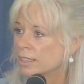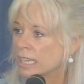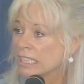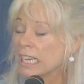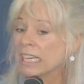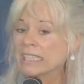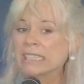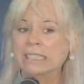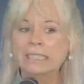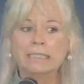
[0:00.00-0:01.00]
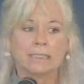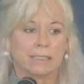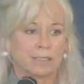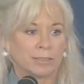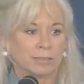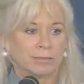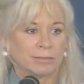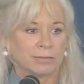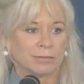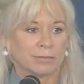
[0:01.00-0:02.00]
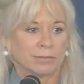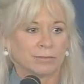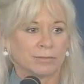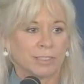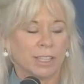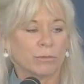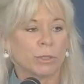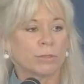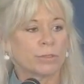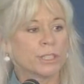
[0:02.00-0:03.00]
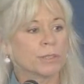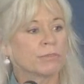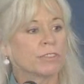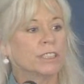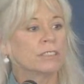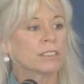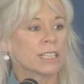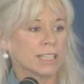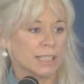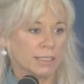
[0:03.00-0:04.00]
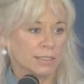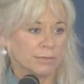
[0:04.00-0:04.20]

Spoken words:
an idea of what freedom feels like,